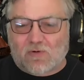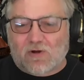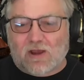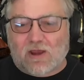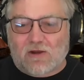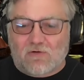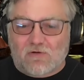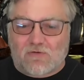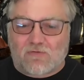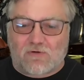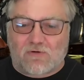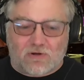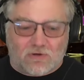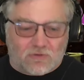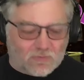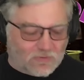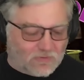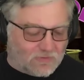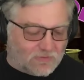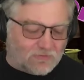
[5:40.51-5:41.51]
we're angry for no
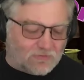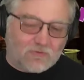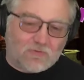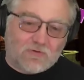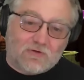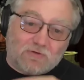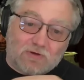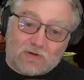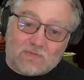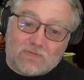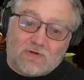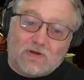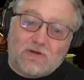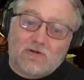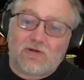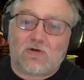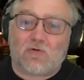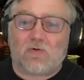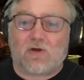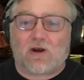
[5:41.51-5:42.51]
specific reason. I'm
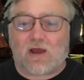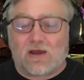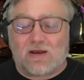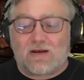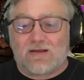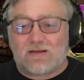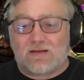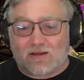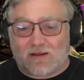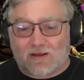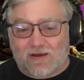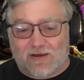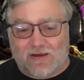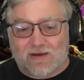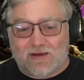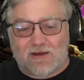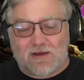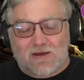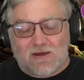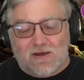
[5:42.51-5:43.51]
telling you what I didn't
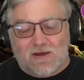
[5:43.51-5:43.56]
like.